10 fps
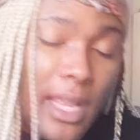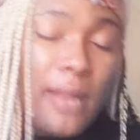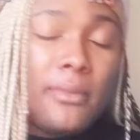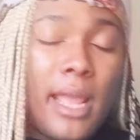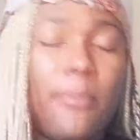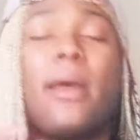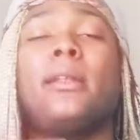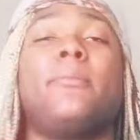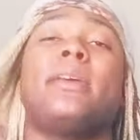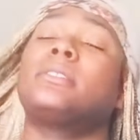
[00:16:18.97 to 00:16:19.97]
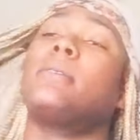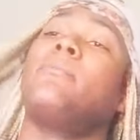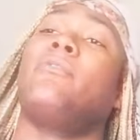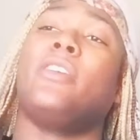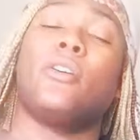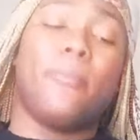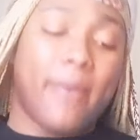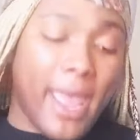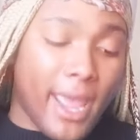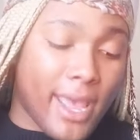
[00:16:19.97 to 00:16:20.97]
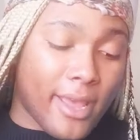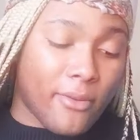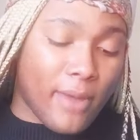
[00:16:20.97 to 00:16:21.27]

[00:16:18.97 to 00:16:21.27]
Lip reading: That probably makes them feel bad.